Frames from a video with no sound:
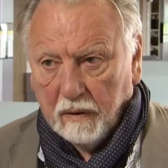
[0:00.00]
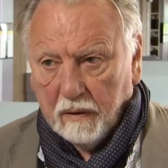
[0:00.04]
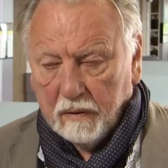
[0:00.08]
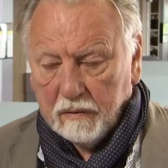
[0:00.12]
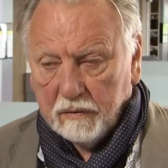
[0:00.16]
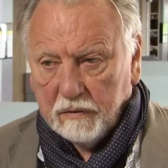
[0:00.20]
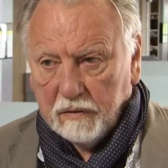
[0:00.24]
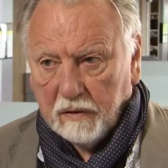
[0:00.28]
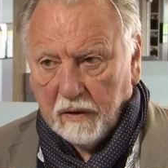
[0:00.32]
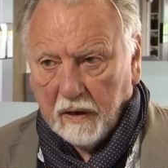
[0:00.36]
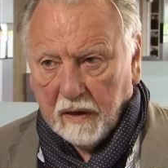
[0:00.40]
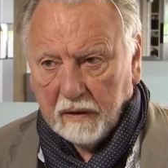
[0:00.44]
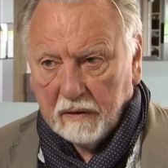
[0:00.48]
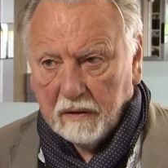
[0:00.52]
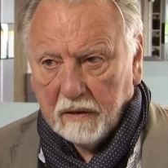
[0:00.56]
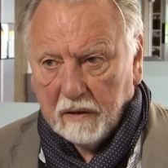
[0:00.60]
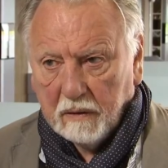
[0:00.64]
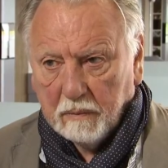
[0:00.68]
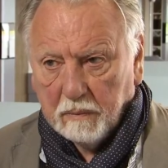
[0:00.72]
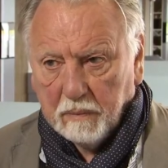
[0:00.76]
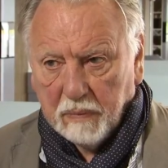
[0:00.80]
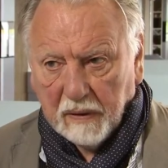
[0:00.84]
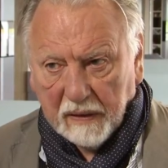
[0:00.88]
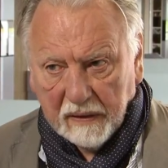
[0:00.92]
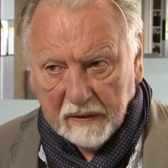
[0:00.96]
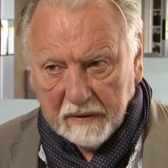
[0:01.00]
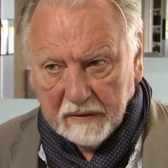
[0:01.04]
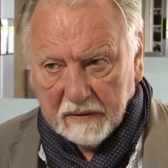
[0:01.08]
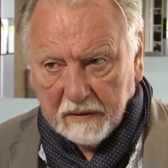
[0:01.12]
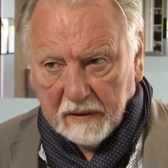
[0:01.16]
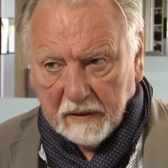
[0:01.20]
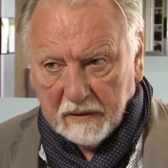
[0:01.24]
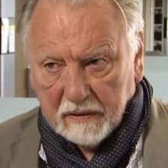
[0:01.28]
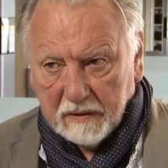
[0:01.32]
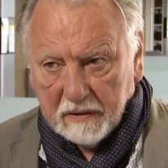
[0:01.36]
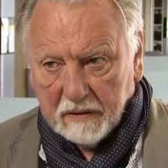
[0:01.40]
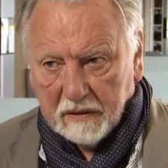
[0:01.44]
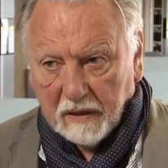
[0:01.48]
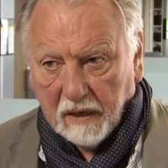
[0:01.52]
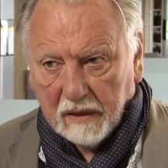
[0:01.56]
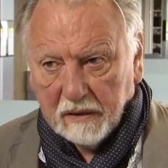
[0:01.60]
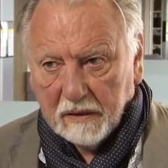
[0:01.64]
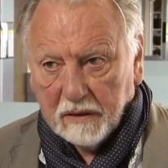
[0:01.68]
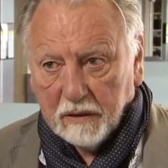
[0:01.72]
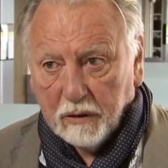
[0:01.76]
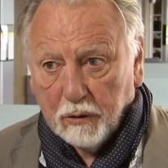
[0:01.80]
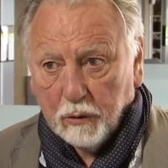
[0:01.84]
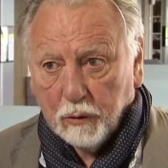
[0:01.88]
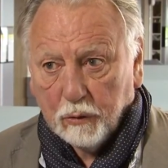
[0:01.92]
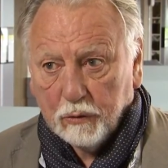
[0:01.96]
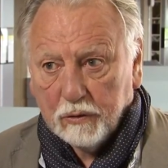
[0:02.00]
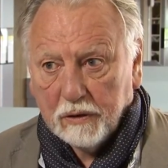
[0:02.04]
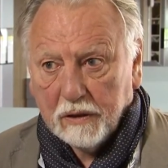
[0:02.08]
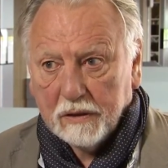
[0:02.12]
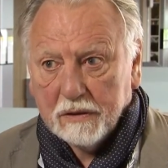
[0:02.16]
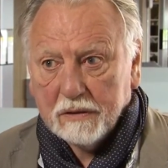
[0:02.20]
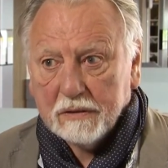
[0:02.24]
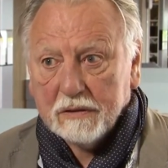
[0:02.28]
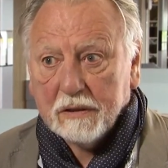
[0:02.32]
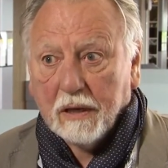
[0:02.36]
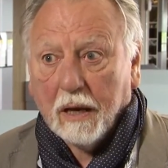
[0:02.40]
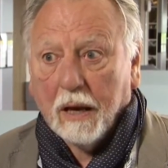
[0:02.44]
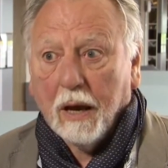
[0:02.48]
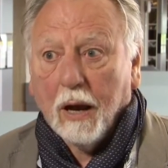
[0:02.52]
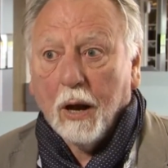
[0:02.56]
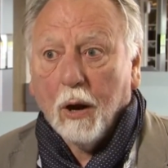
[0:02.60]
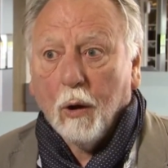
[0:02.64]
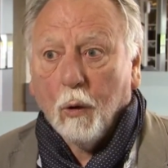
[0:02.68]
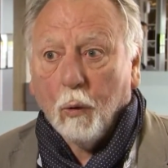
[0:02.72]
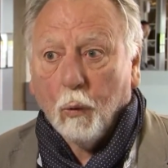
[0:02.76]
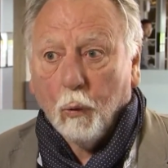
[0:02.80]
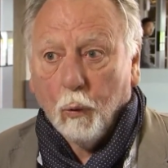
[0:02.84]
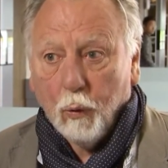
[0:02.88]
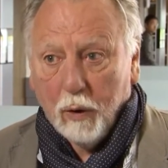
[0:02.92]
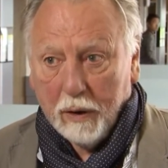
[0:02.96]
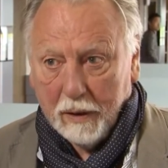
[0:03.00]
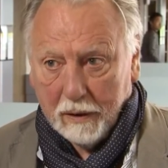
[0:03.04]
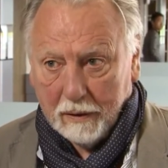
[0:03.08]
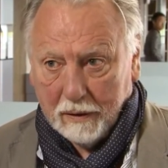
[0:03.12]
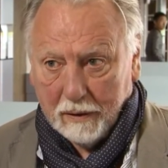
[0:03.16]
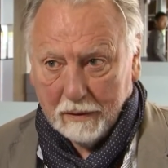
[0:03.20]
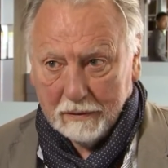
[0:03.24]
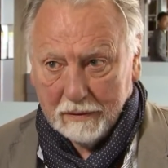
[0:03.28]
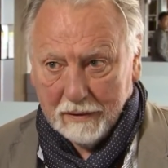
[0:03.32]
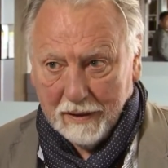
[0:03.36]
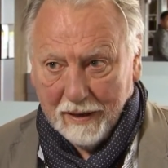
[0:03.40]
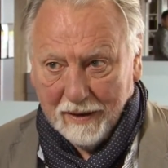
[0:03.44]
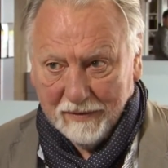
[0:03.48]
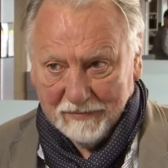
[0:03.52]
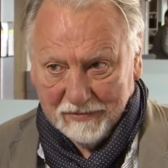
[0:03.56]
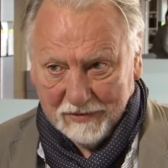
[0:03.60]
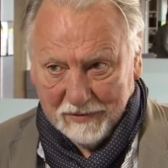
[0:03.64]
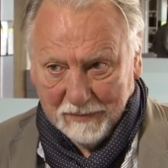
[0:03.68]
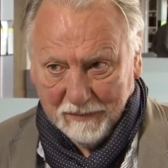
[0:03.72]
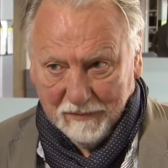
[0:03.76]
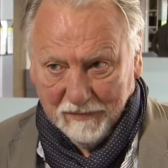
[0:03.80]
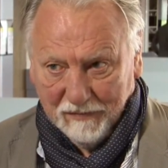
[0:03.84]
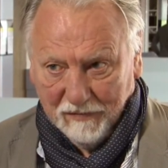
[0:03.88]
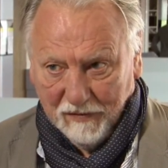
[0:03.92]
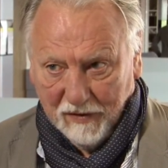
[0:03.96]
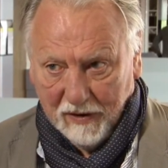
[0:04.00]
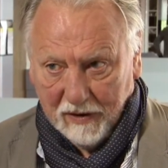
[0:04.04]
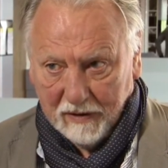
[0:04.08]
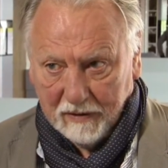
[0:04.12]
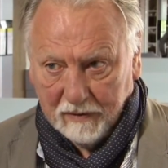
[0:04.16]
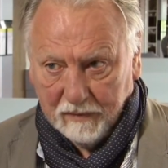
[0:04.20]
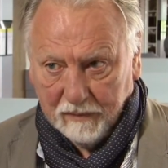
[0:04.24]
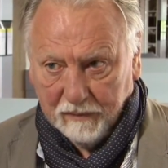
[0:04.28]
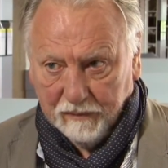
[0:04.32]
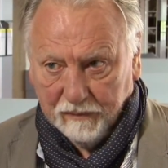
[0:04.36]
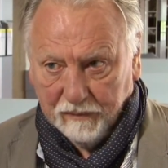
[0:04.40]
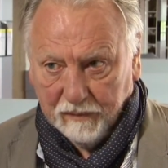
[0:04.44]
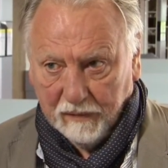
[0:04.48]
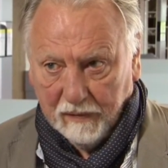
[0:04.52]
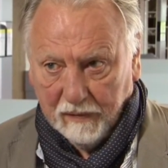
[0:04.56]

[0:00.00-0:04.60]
She had the ability to say to the audience, "We are going to have some fun."